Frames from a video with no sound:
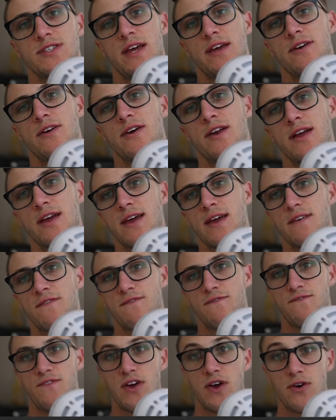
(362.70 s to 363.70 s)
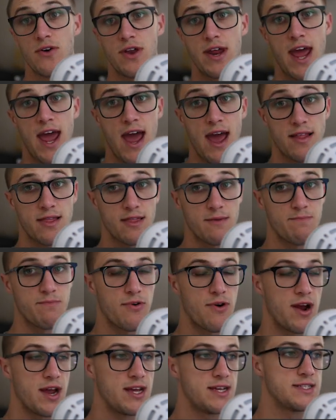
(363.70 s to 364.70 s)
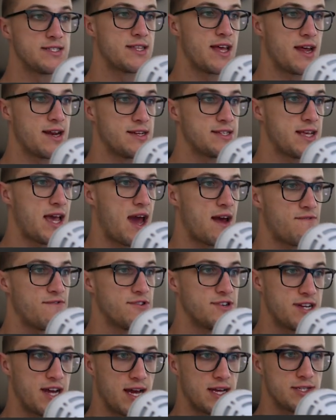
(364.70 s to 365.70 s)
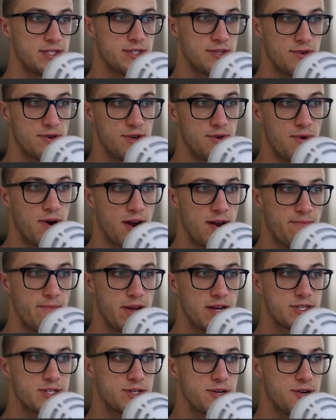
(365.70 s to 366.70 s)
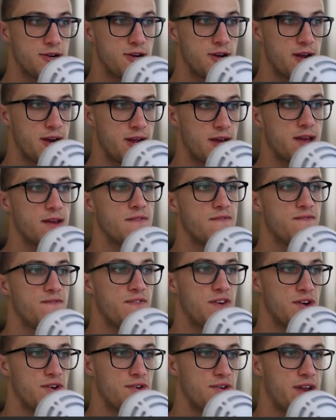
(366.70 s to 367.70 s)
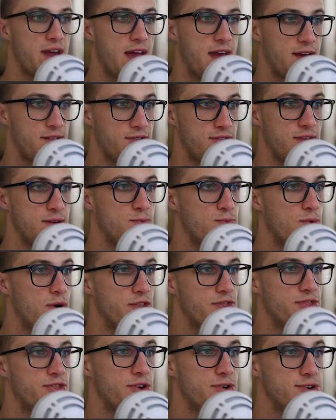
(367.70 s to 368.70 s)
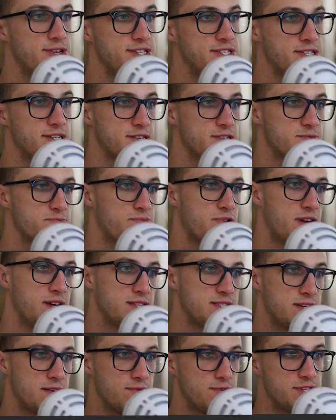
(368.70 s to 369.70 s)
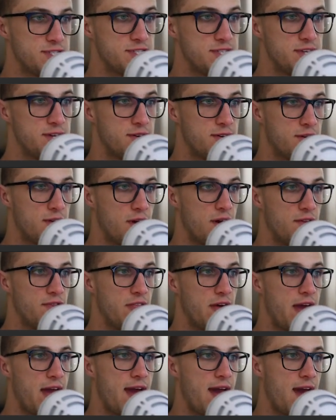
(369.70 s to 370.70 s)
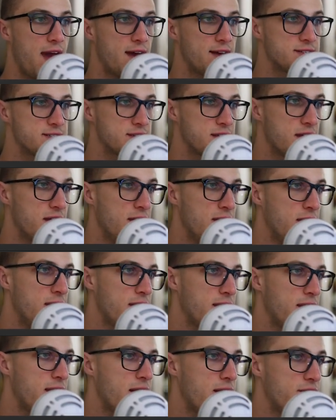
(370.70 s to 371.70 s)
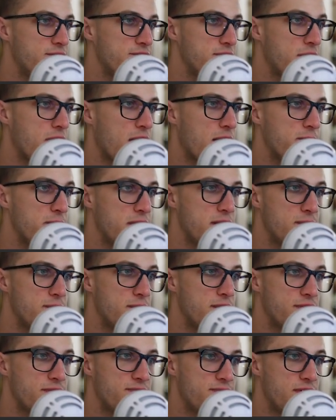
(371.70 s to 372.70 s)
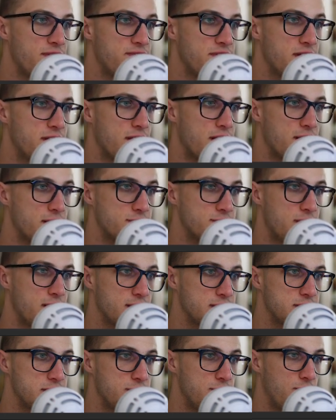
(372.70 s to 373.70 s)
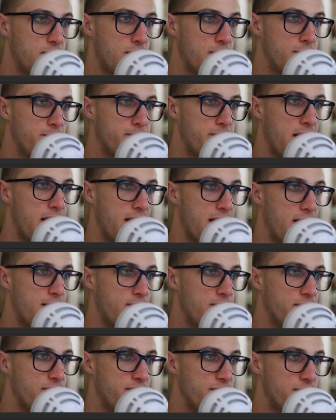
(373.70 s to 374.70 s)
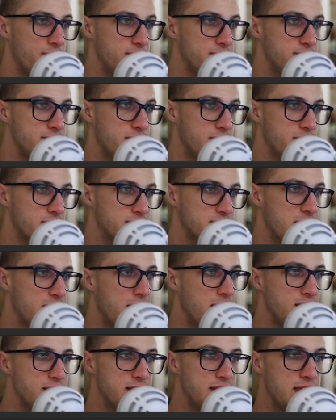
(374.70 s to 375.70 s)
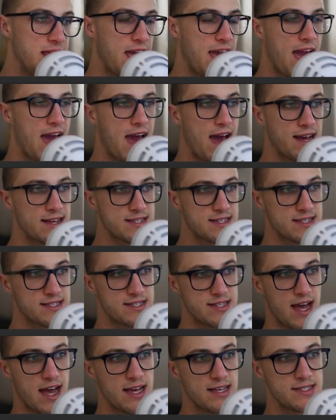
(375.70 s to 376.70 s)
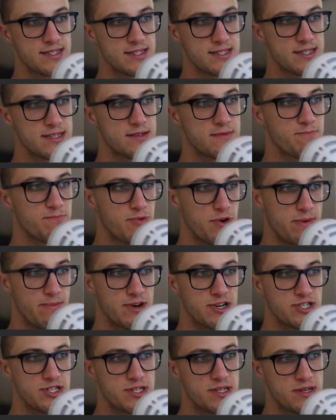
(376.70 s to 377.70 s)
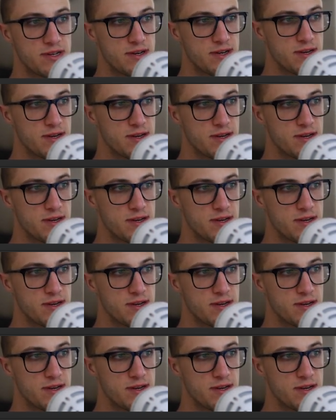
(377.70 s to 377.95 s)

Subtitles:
that you're going to get filled at the price that is advertised. So you want to make sure you're going to get filled at the 136 price that we see here on the ask. Now, if you come in with 50 contracts and you want to buy at 136, the ask size is pretty much